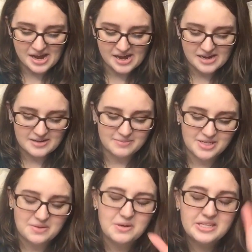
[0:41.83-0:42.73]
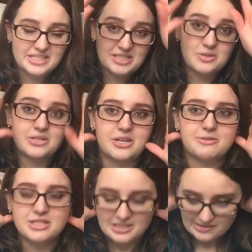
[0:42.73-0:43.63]
Um, and I wanted, I told her I
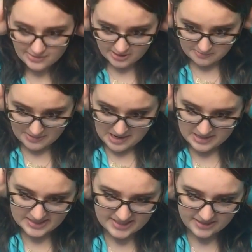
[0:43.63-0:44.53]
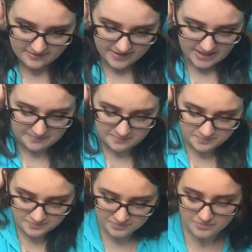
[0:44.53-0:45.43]
wanted to do an unboxing of it.
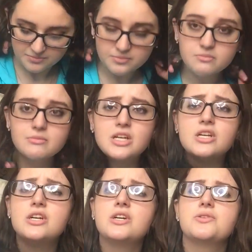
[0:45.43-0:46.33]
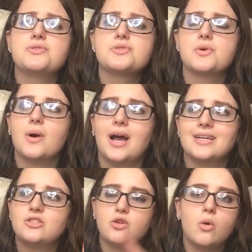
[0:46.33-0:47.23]
So
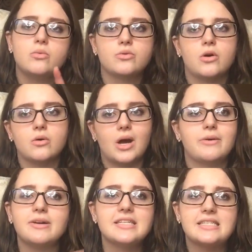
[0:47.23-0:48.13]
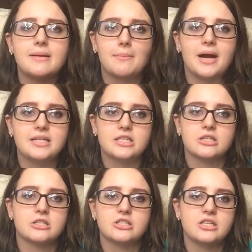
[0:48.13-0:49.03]
I don't know. I already sent mine to
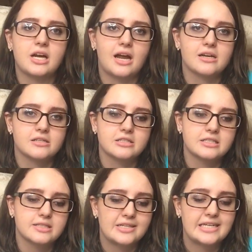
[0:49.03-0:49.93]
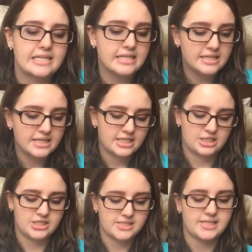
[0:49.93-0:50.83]
her. She got hers already.
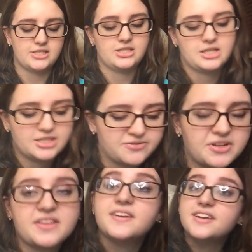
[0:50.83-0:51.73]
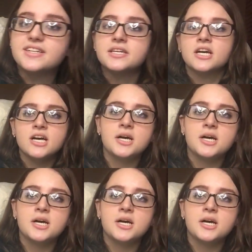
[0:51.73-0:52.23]
And she said she liked everything in it.